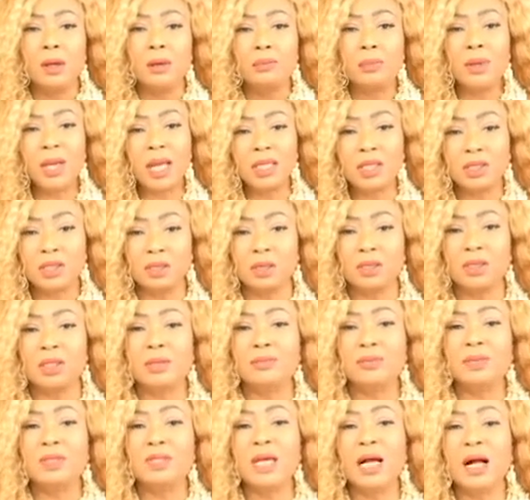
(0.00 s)
pleasures
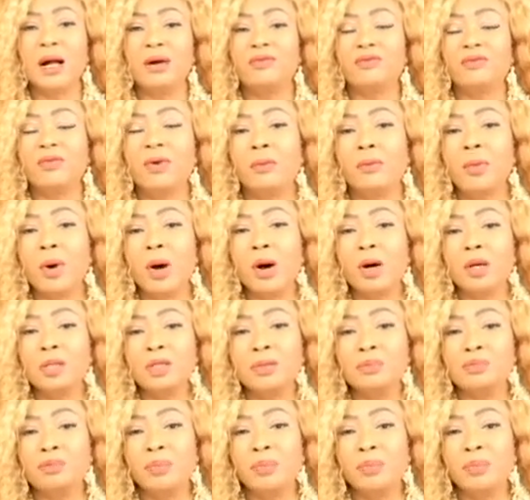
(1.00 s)
Himself from us